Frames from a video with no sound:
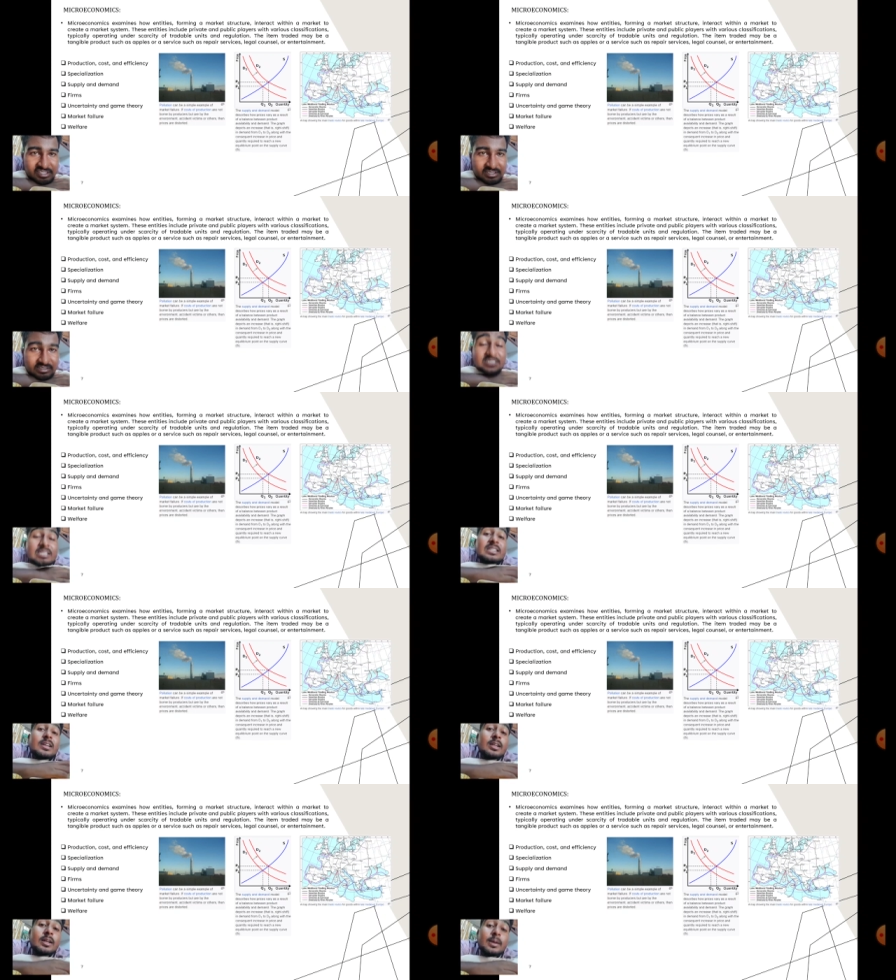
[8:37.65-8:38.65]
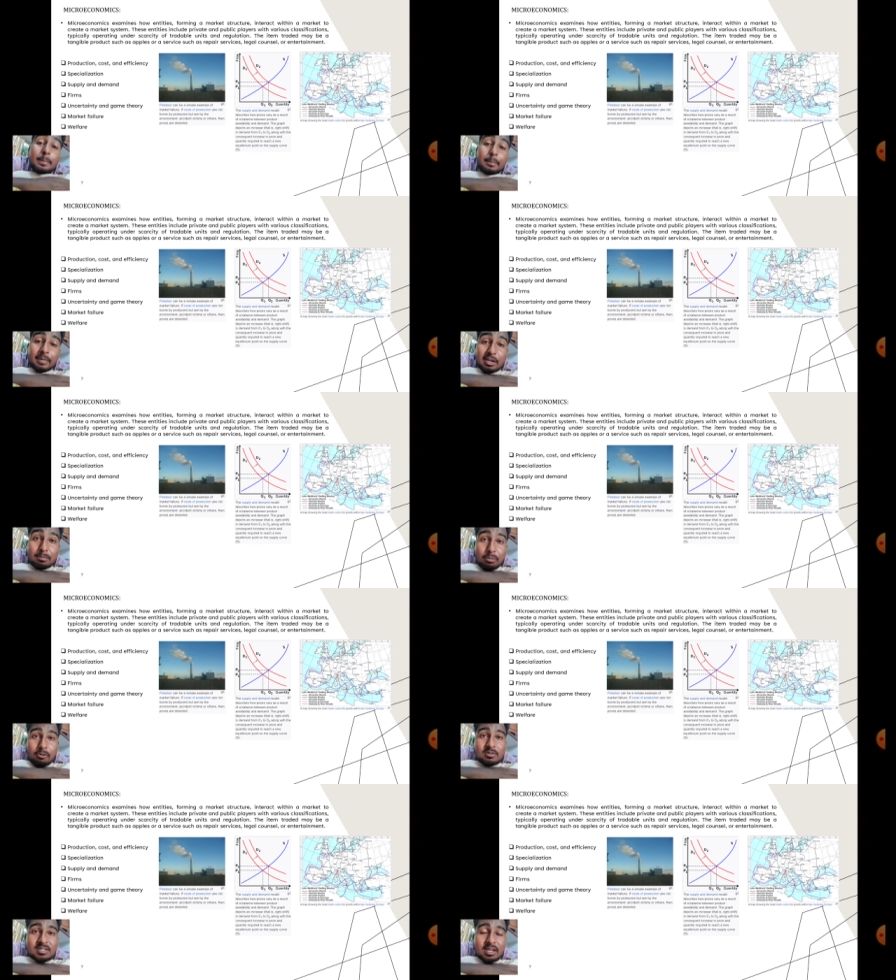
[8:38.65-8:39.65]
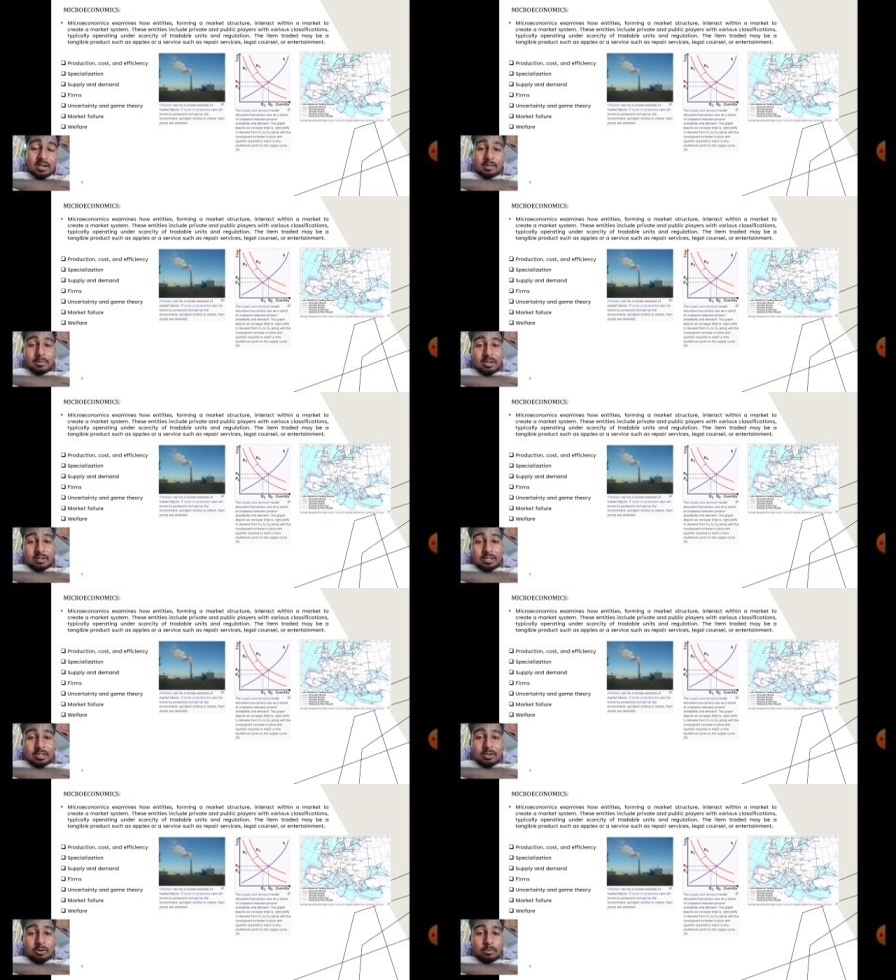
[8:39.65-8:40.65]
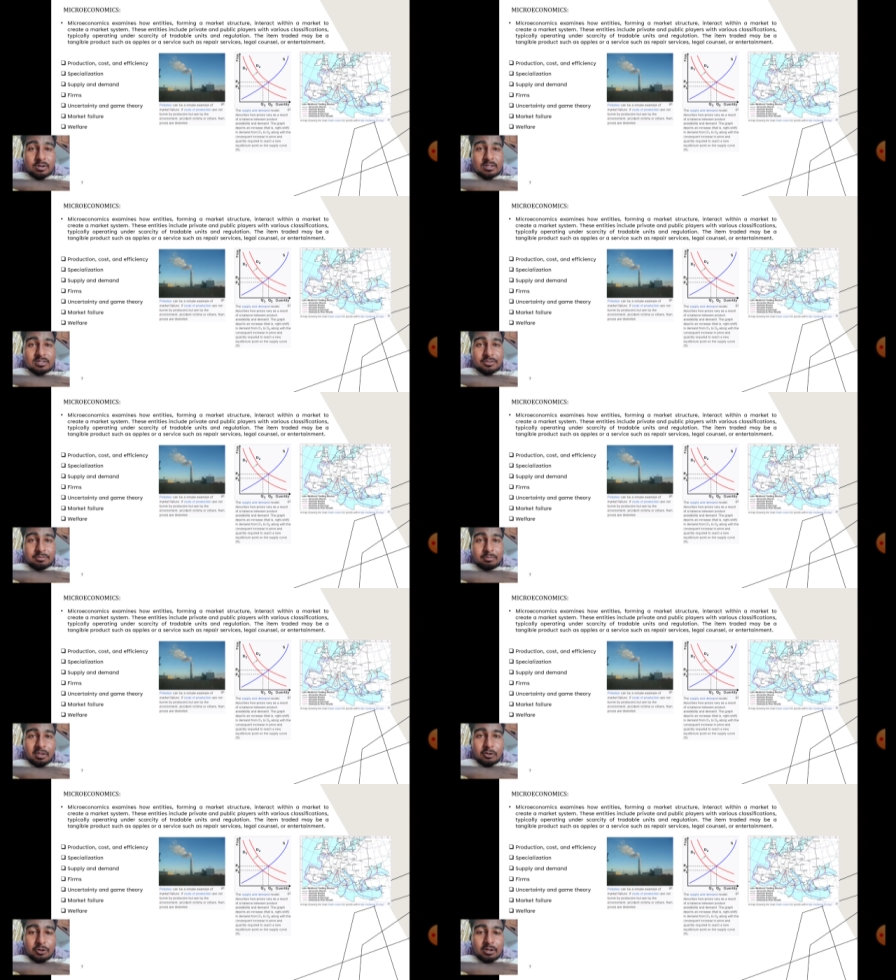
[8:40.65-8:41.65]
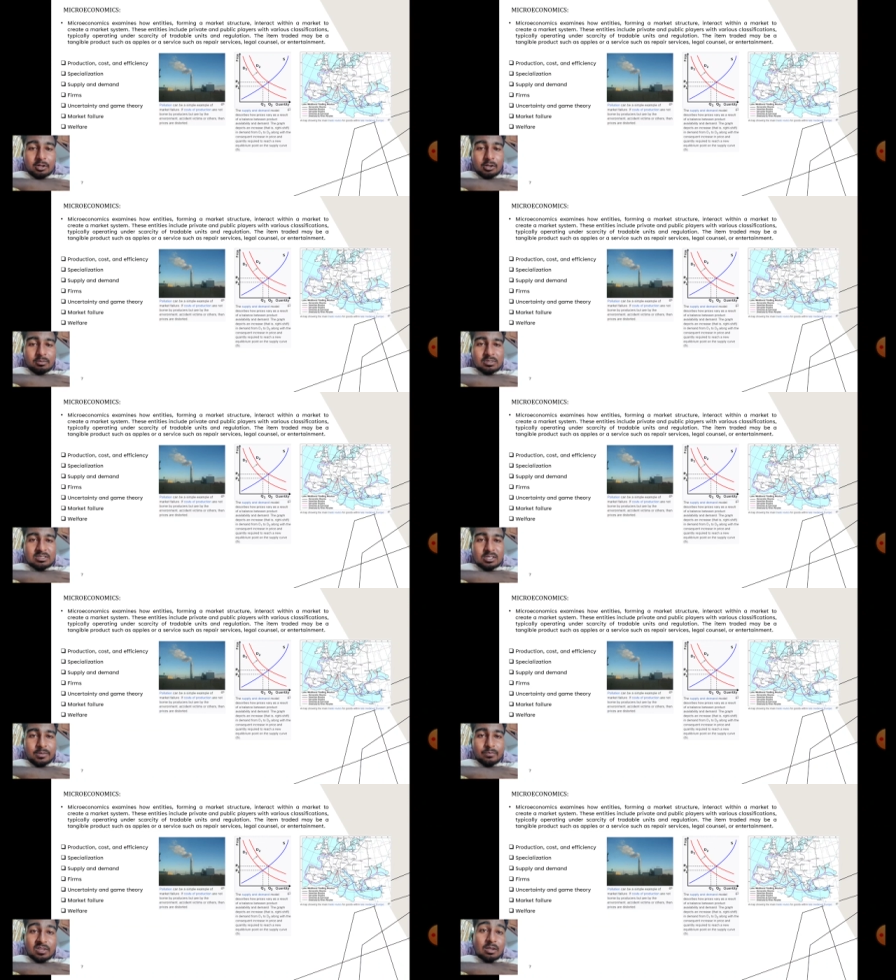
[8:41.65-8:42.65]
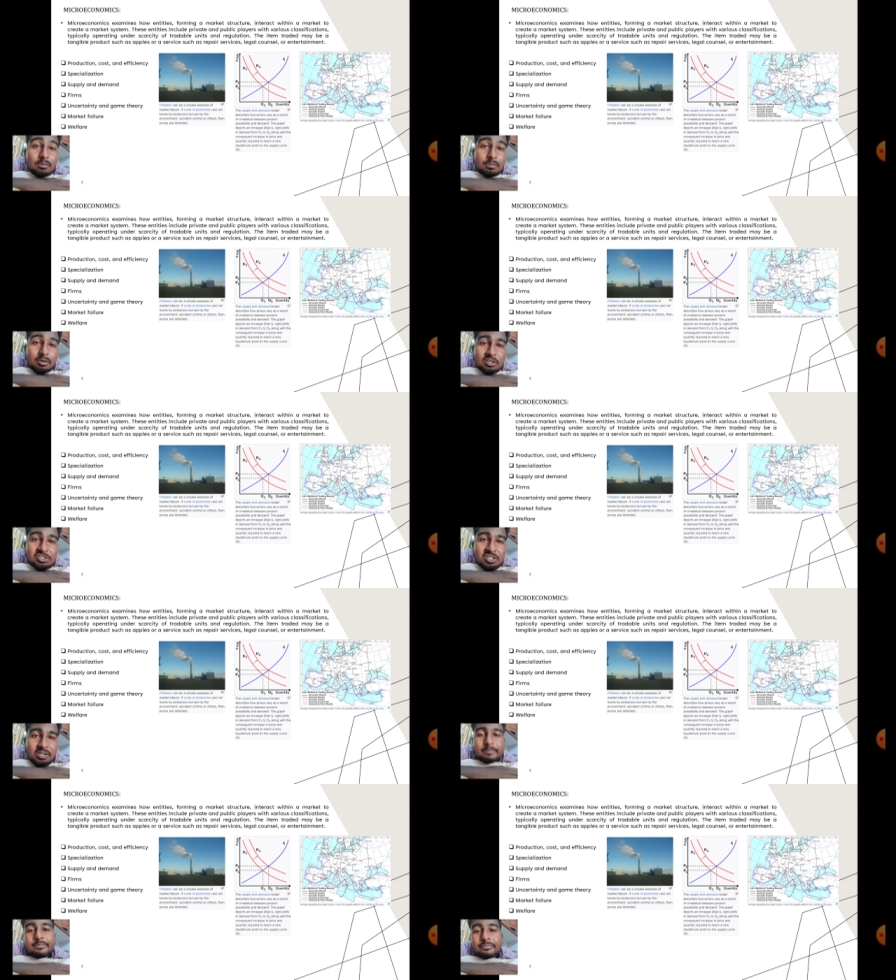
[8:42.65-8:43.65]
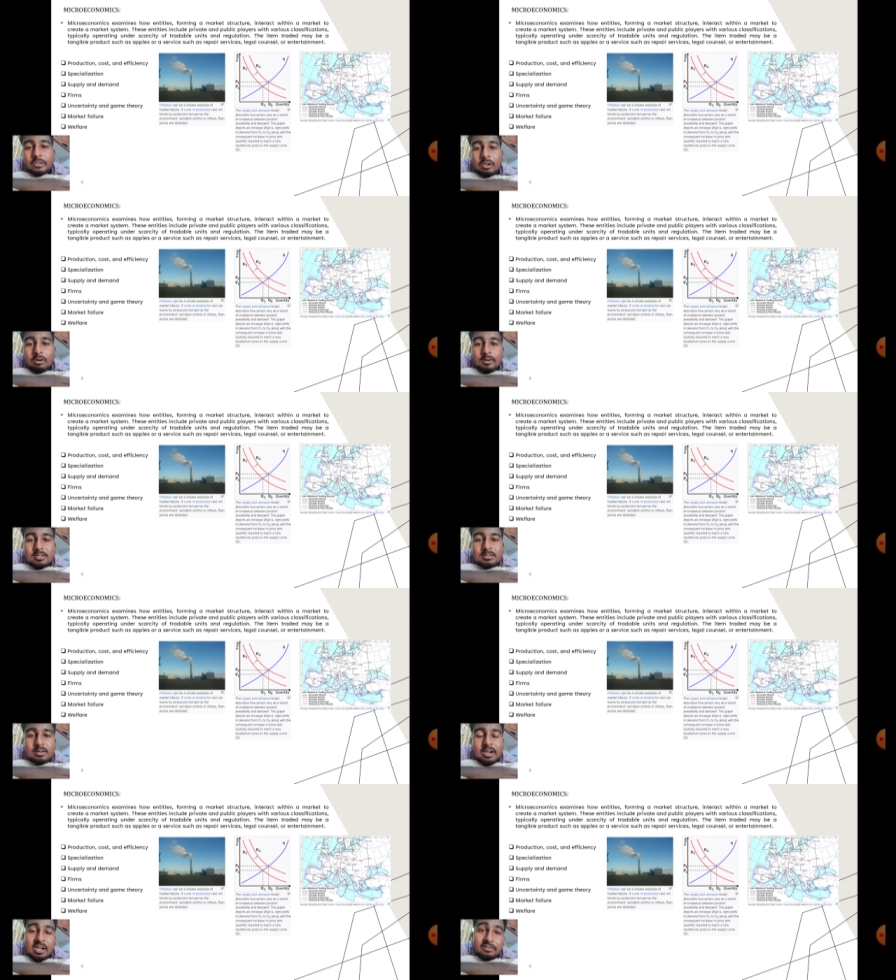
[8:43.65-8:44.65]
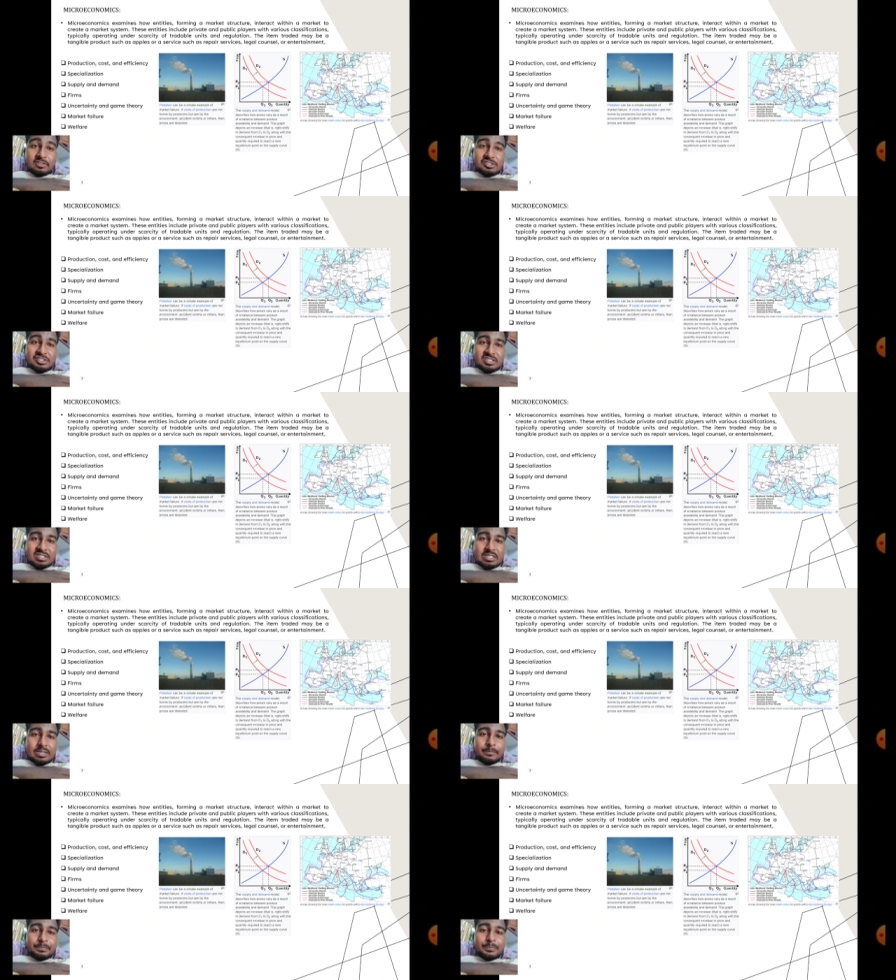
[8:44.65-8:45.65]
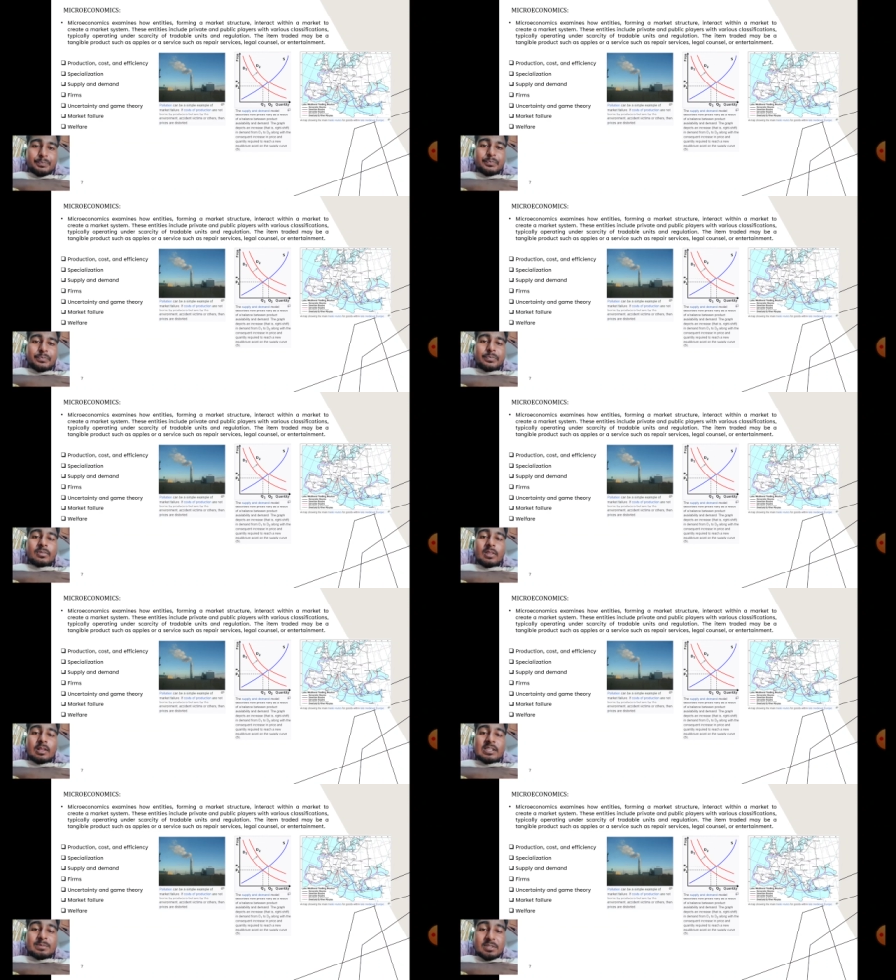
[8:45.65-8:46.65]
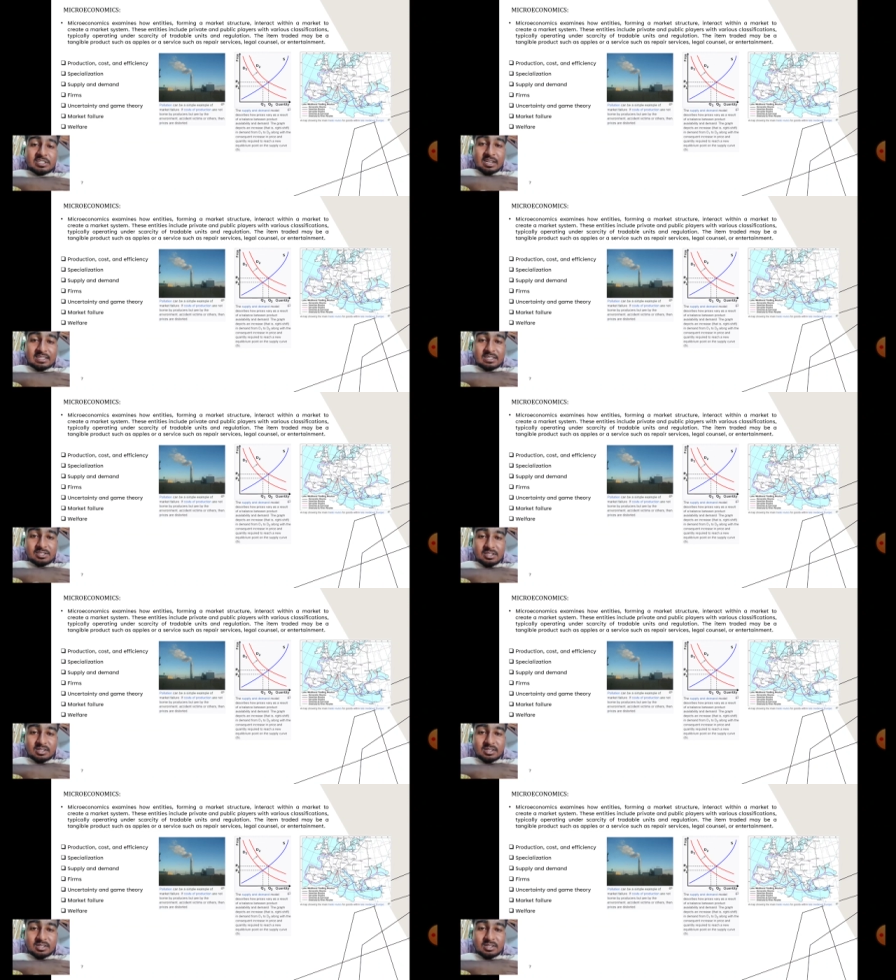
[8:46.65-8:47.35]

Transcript: These are the main points and the main key components of microeconomics: production, cost, and efficiency, specialization,